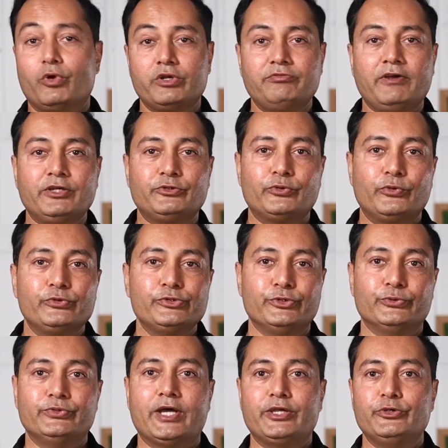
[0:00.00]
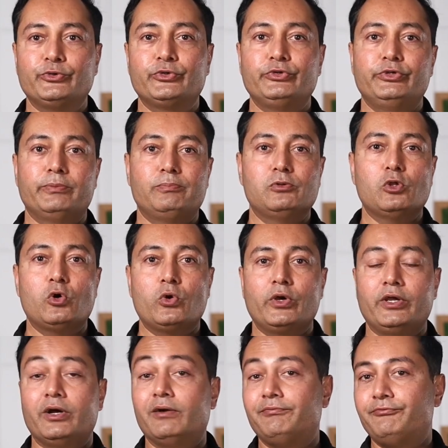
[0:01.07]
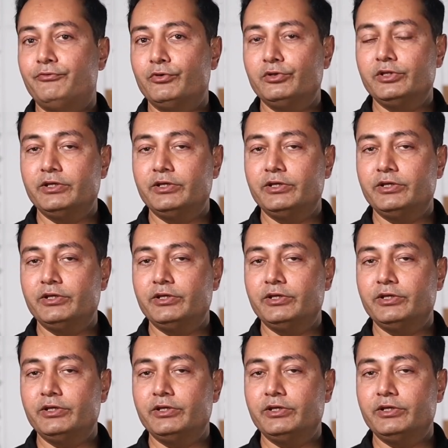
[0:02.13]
if I told you that you could deploy a fully